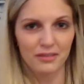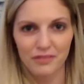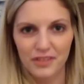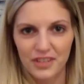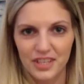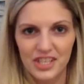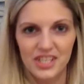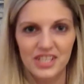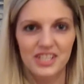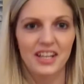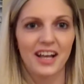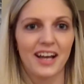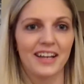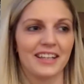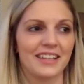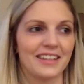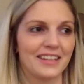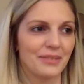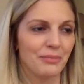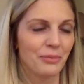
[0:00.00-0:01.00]
finish
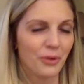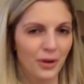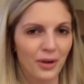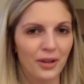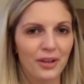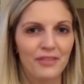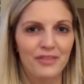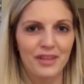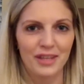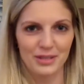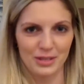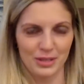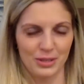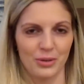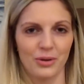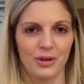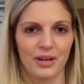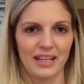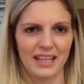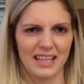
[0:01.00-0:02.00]
line, and the moral of that
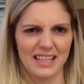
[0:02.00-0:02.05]
story